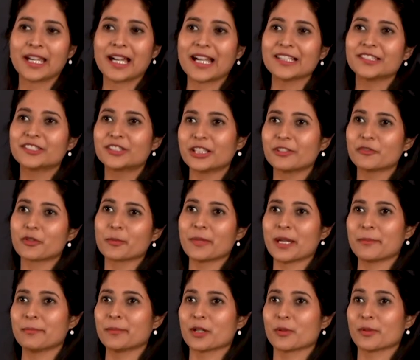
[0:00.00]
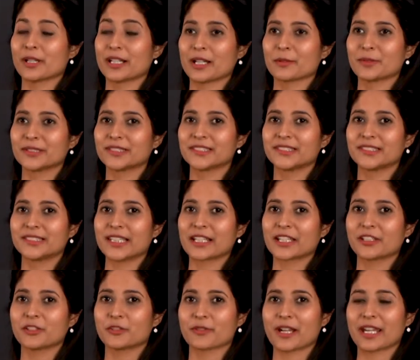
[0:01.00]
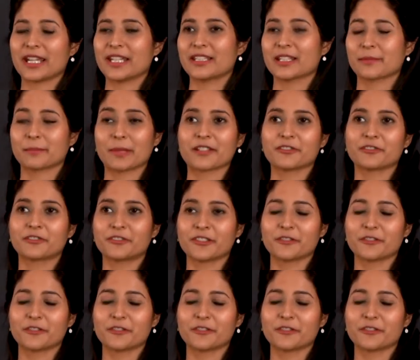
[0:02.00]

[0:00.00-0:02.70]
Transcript: I still remember when I was in 2nd grade and my